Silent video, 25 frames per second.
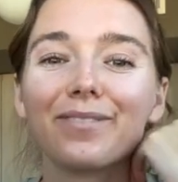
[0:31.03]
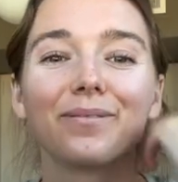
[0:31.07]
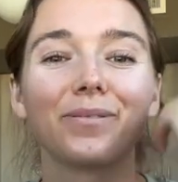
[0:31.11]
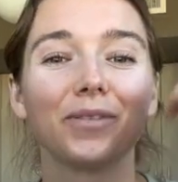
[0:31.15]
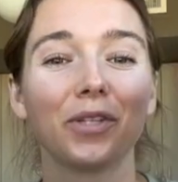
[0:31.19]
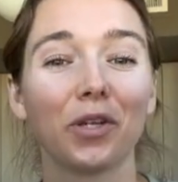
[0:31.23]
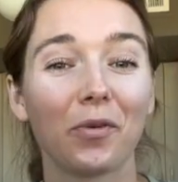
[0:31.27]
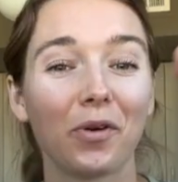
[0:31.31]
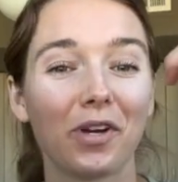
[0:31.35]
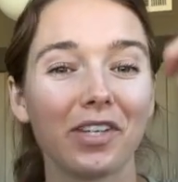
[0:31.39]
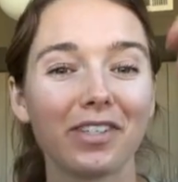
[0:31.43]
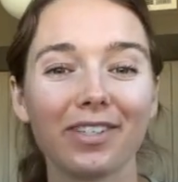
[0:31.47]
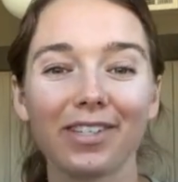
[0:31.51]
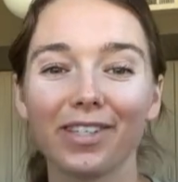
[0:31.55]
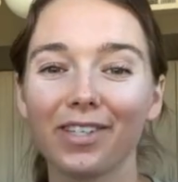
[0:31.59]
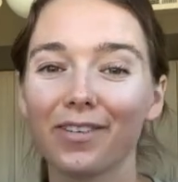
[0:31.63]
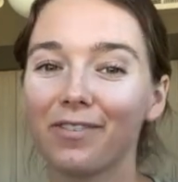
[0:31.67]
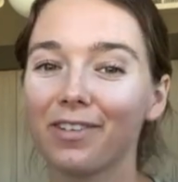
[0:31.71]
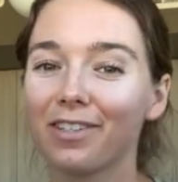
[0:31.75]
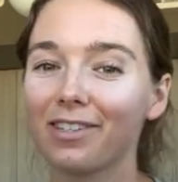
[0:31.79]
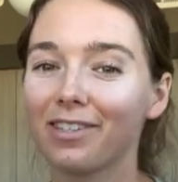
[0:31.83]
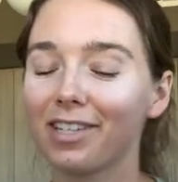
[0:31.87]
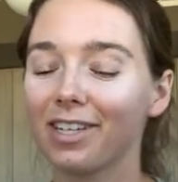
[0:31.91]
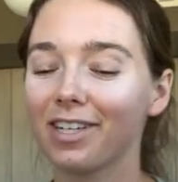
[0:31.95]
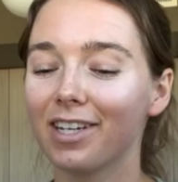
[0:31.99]
Noises of
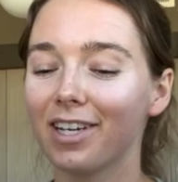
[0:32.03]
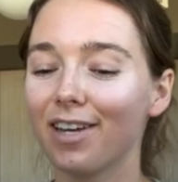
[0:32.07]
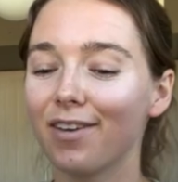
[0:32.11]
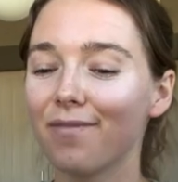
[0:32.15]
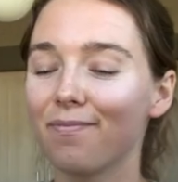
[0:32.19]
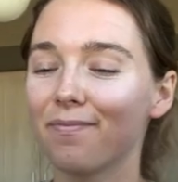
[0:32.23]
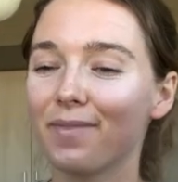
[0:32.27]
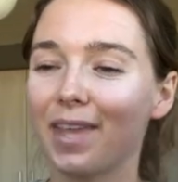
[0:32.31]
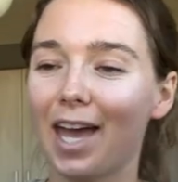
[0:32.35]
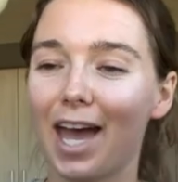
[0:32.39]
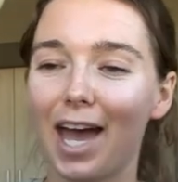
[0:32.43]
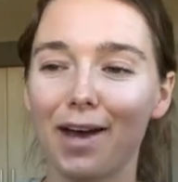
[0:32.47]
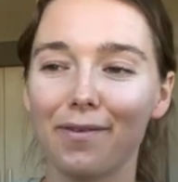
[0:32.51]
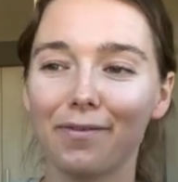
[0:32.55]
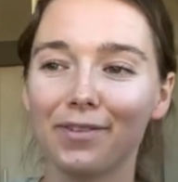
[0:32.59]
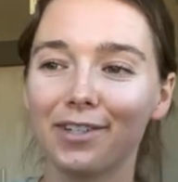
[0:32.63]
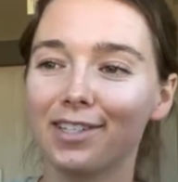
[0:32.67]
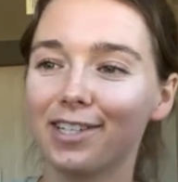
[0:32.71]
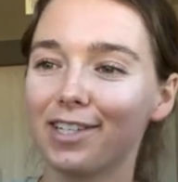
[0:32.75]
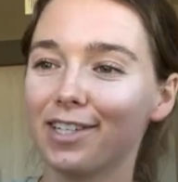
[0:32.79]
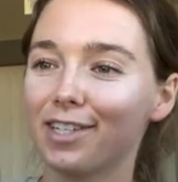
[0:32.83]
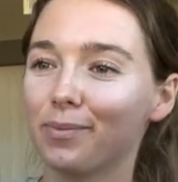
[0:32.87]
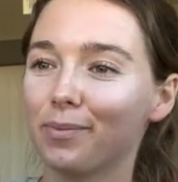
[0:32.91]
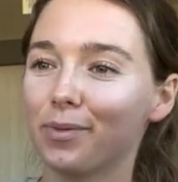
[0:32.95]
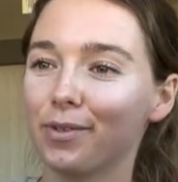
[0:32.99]
the city. 1/2
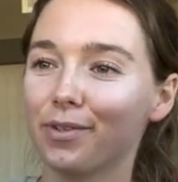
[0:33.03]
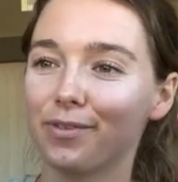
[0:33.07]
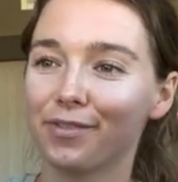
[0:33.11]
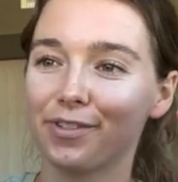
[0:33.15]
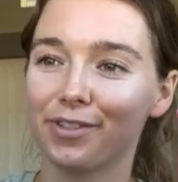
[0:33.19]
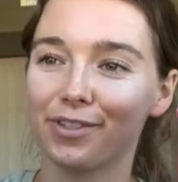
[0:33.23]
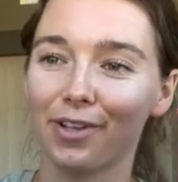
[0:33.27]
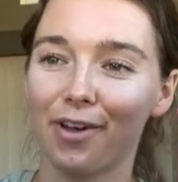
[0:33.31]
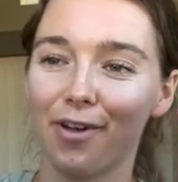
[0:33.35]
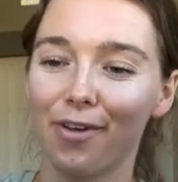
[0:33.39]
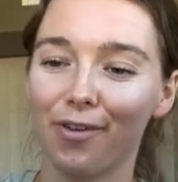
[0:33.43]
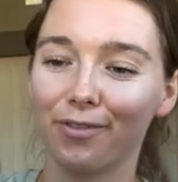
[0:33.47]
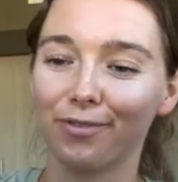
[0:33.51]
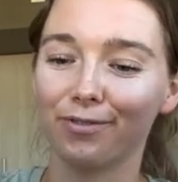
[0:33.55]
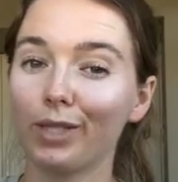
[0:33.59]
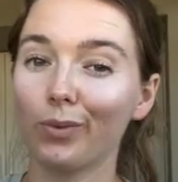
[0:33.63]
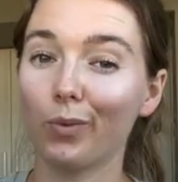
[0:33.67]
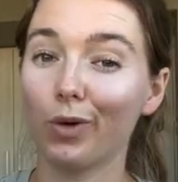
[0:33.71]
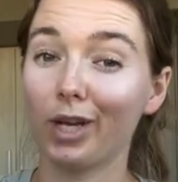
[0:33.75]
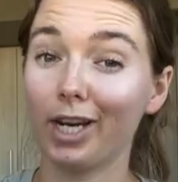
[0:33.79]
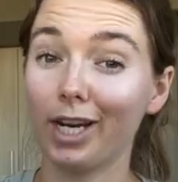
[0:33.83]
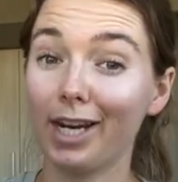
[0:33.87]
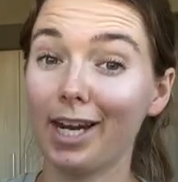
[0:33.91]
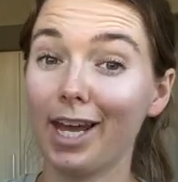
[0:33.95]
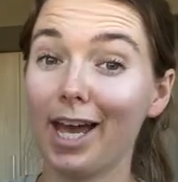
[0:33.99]
teaspoon of salt,
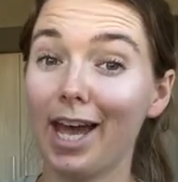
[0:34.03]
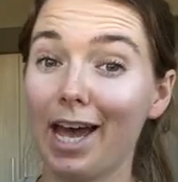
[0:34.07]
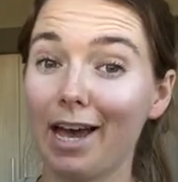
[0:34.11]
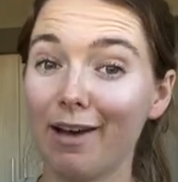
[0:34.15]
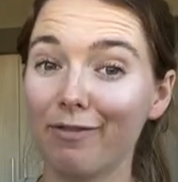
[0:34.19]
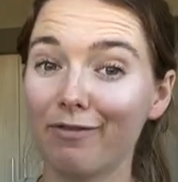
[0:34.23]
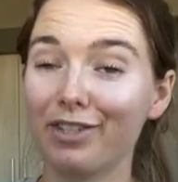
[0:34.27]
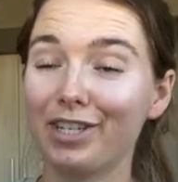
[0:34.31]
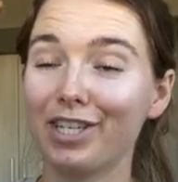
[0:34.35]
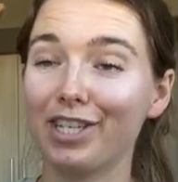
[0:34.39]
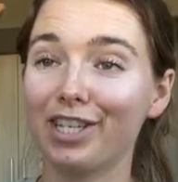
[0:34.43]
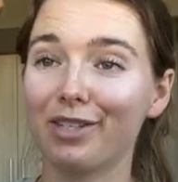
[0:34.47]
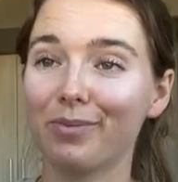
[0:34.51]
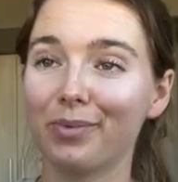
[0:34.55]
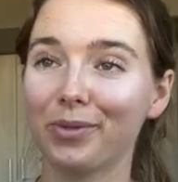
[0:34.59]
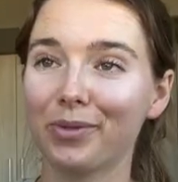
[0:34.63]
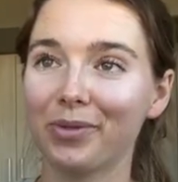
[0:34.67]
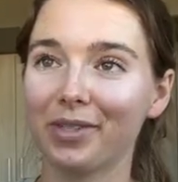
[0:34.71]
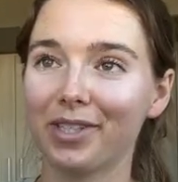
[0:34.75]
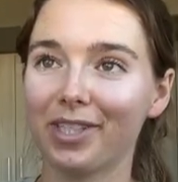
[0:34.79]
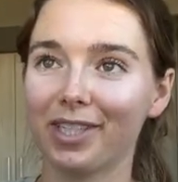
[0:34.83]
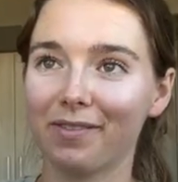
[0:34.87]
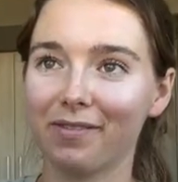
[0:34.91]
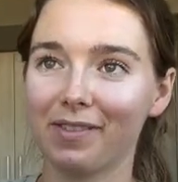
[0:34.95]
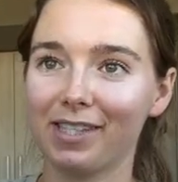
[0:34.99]
1.5
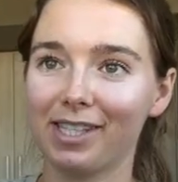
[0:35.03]
teaspoons of